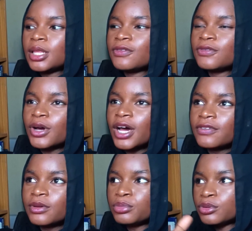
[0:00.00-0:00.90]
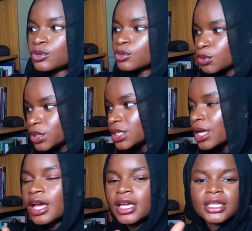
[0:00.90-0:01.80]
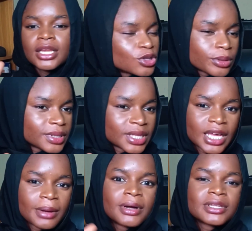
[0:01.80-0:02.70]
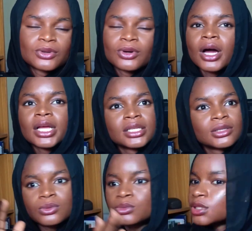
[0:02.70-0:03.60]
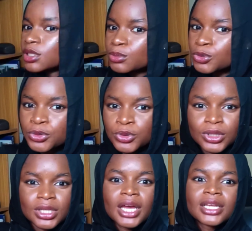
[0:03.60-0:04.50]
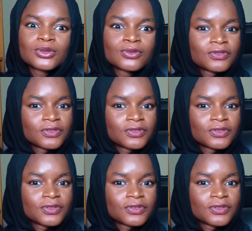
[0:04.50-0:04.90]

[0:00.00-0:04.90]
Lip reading: If you have a book to read, stop thinking about, oh, I need to read this book today, I need to